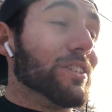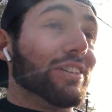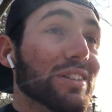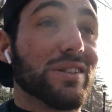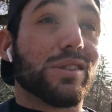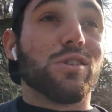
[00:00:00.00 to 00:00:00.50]
to
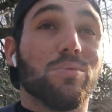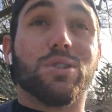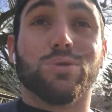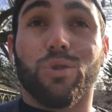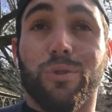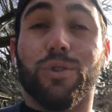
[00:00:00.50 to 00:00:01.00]
eat so
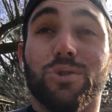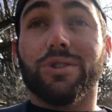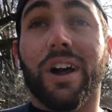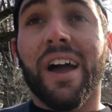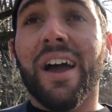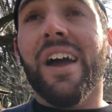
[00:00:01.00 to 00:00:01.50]
much more
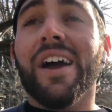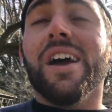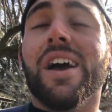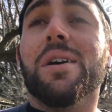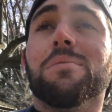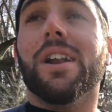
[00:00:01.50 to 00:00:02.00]
food.
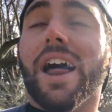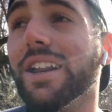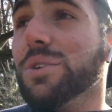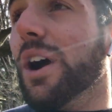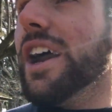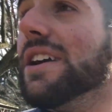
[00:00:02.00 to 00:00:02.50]
But
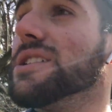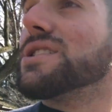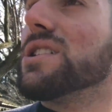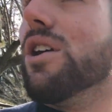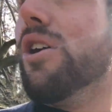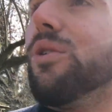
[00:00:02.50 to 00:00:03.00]
anyway,
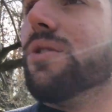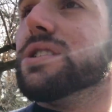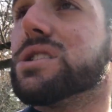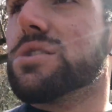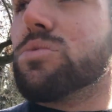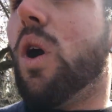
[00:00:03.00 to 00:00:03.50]
so
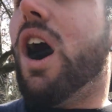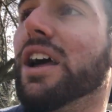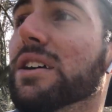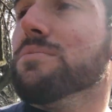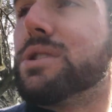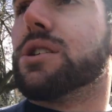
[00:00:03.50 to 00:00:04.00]
this is
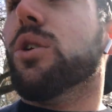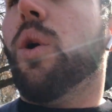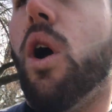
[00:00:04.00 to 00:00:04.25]
why I'm still